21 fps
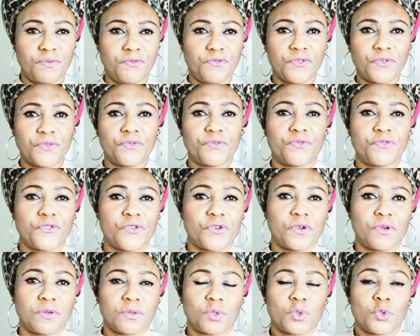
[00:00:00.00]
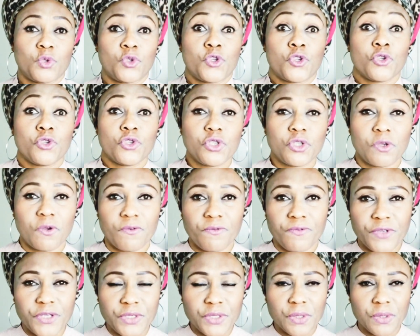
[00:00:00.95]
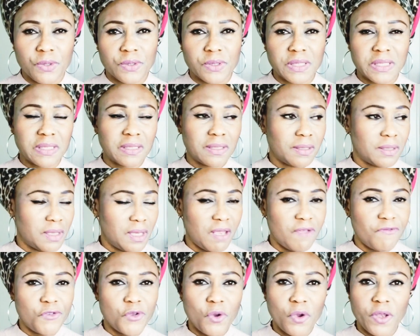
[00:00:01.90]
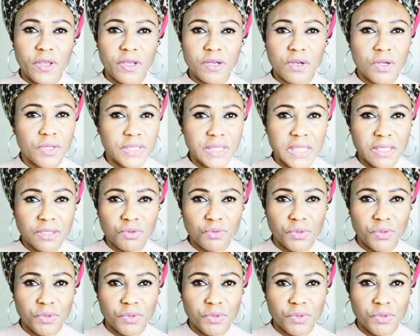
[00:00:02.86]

to shoot your videos. If you are a content